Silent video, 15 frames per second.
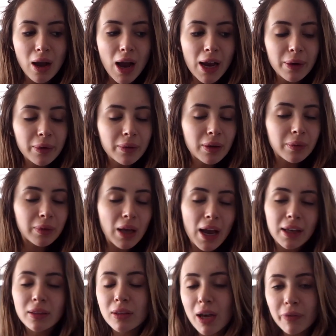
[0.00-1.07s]

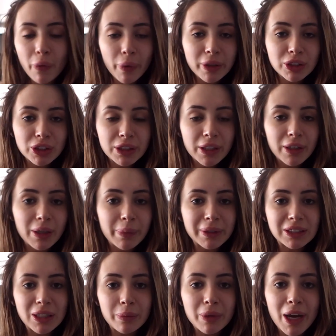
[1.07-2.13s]
I love Orange Theory,
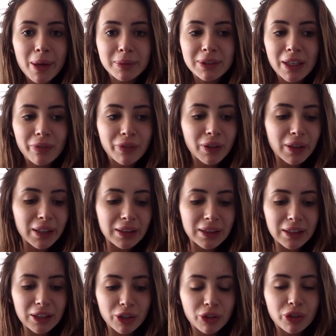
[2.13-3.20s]
but sometimes I feel like
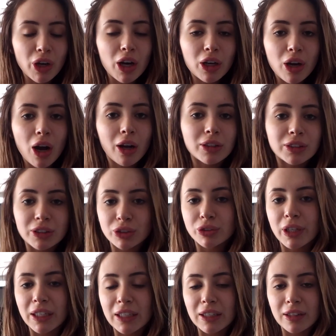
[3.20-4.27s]
you're not
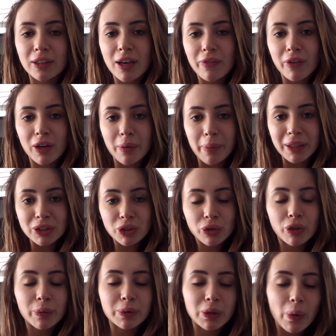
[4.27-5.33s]
concentrated enough on a muscle
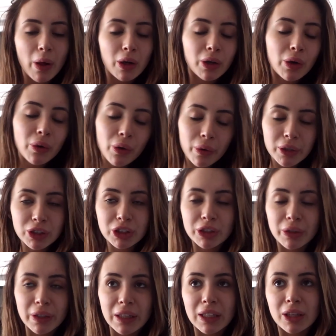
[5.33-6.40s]
group, so I'll go to Orange
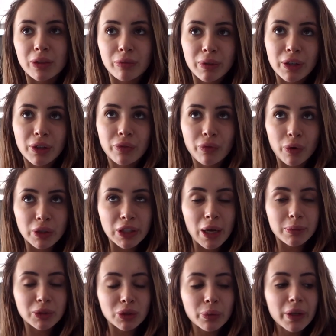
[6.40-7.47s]
Theory like 3 to 4
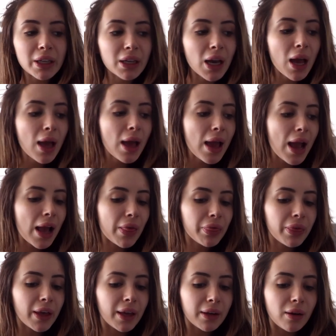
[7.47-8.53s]
times a week, and
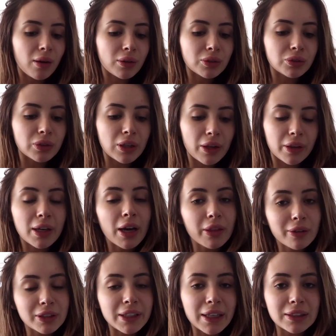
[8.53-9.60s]
then the
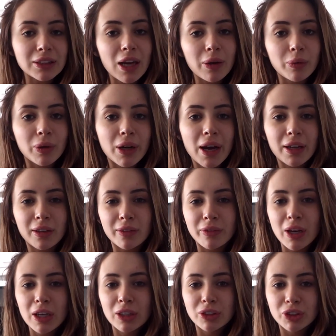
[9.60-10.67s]
other days I will kind of
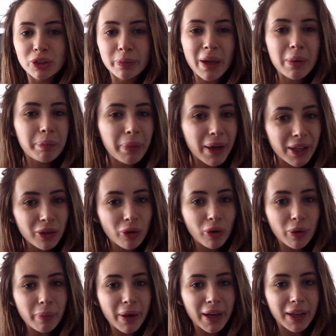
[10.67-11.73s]
do my butt
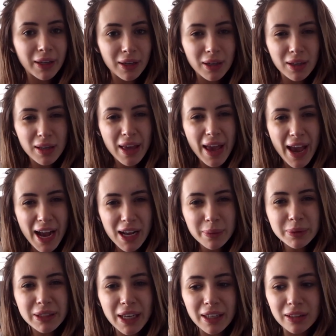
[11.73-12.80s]
or my
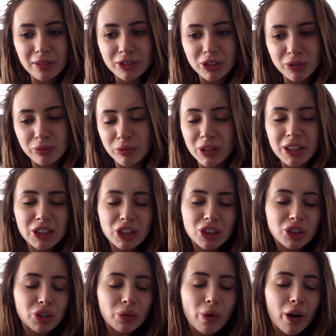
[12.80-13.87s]
abs. I really
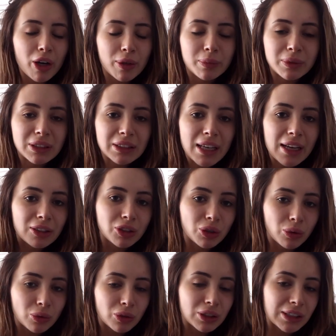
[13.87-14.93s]
just do arms and
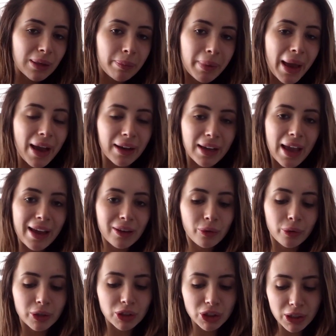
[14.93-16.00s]
shoulders and back at
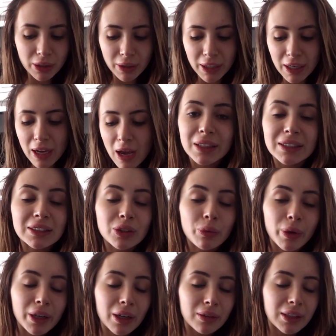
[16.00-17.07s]
Orange Theory. List the
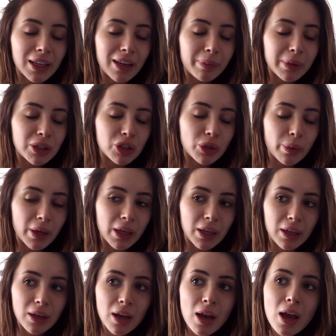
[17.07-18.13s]
workout that I've been
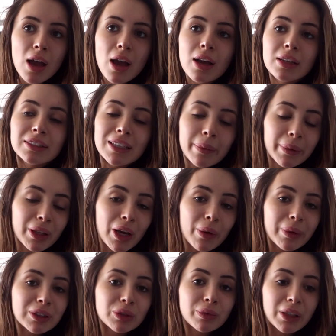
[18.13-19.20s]
doing down below.
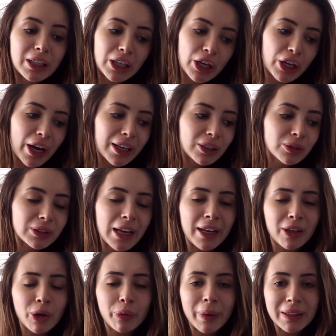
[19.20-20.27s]
It's really good. I used
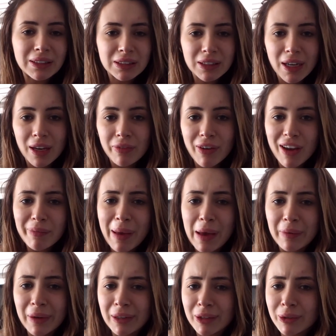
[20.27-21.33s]
ankle weights today,
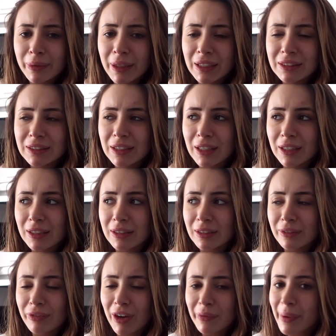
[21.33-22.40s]
5-pound ankle weights, and
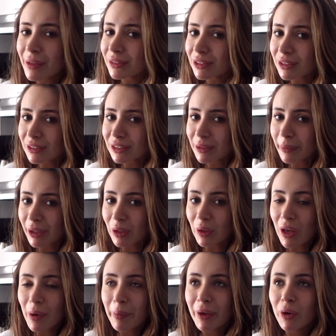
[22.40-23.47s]
5 pounds doesn't seem like a
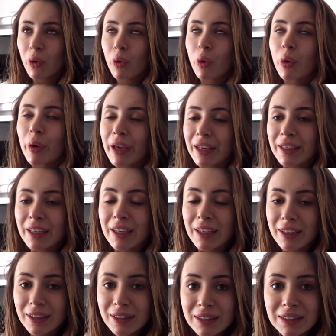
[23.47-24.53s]
lot, but ooh, it
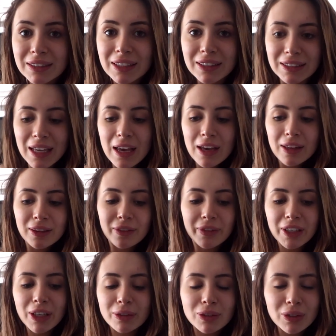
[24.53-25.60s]
kills because the
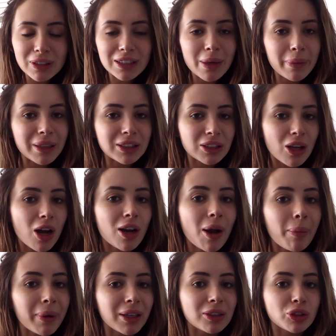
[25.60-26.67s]
video is only 10 minutes
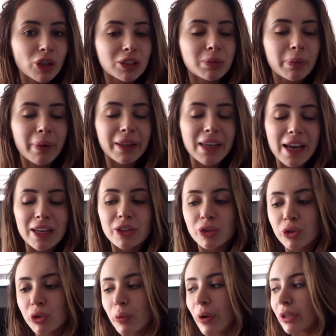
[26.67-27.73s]
long, but trust me, by the
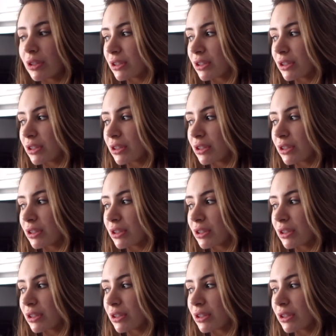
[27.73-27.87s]
end you are